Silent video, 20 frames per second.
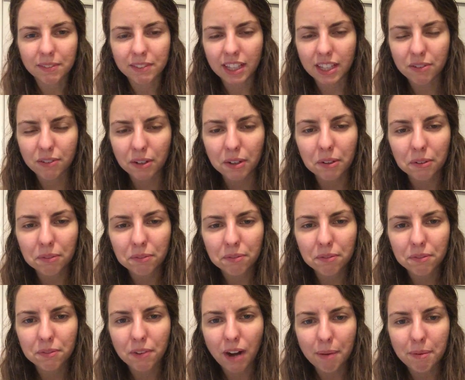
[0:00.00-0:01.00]
I mean, that's where
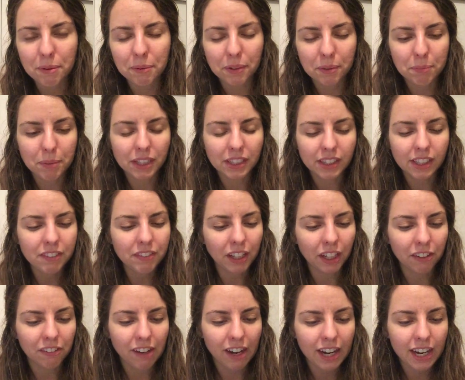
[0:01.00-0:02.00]
Rabbit would be
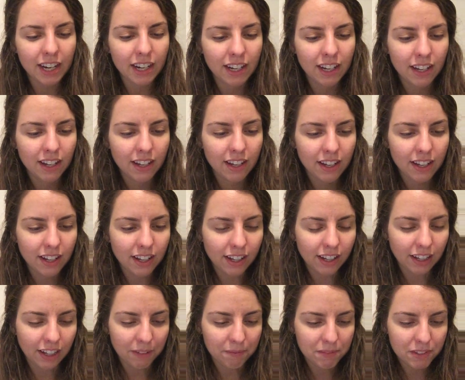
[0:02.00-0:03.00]
living, right?
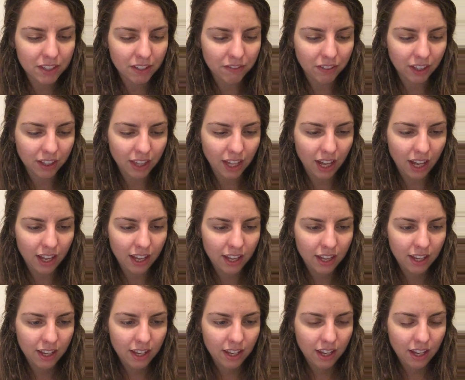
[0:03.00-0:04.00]
Stuff like that.
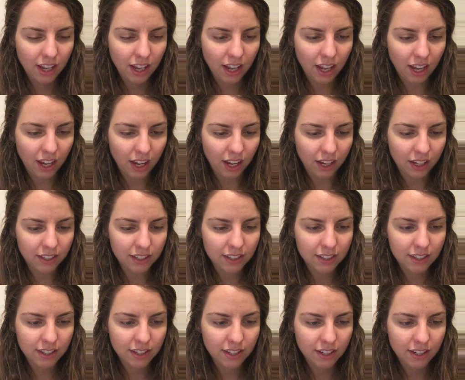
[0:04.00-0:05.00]
And
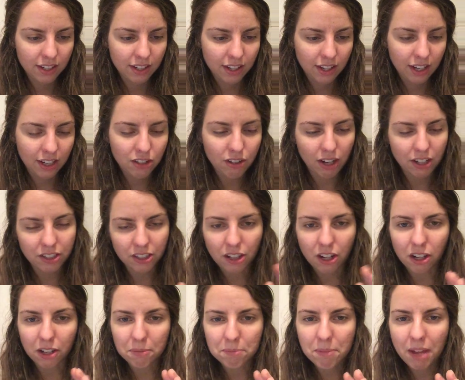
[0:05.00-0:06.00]
he tries to
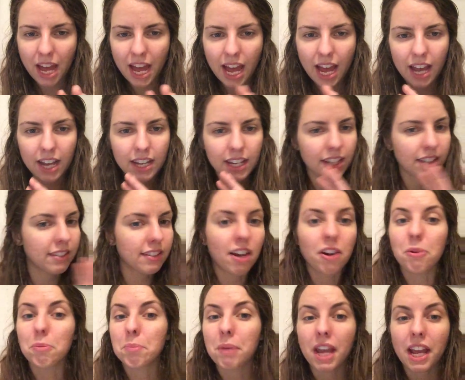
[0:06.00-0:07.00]
call him back. He's
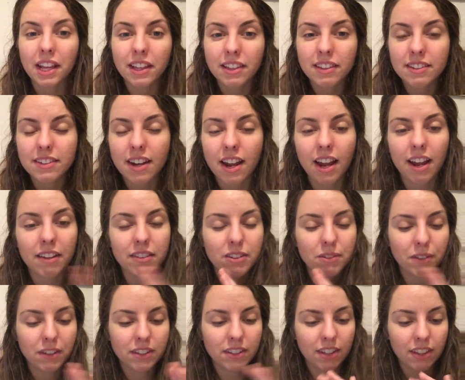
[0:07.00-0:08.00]
not obeying this time,
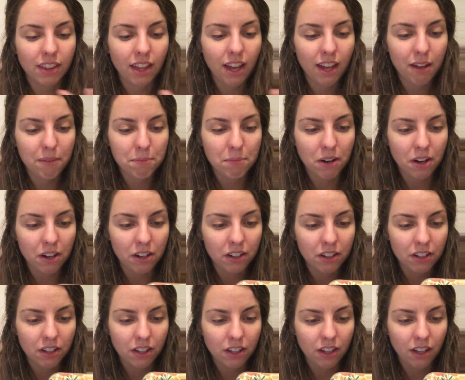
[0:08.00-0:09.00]
so we see that part
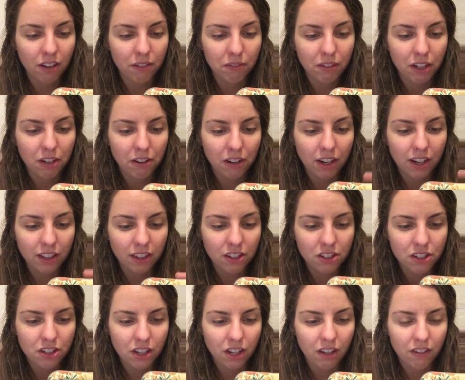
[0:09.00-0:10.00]
reiterating the
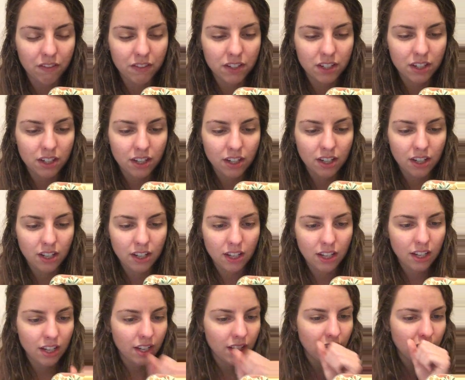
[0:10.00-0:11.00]
shift.
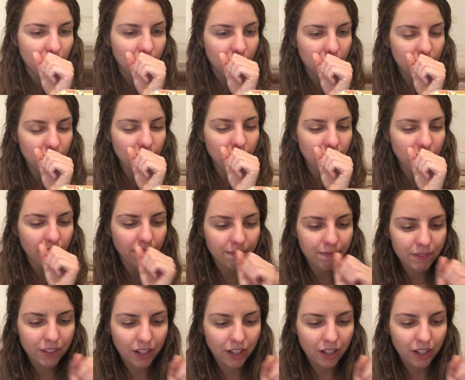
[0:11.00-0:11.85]
Sorry.